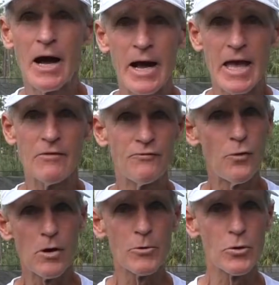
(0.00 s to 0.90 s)
I have
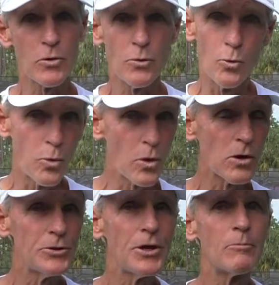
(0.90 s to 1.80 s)
former
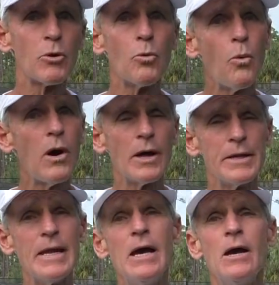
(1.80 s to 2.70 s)
world
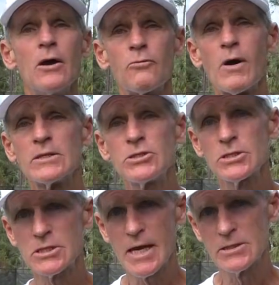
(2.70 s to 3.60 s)
#1 Aranta
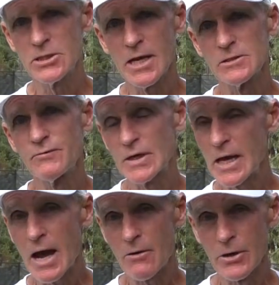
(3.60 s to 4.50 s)
Sanchez
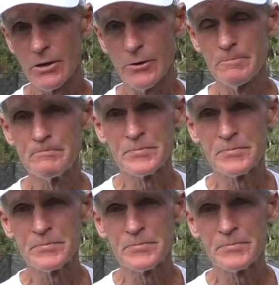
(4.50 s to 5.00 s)
Vicario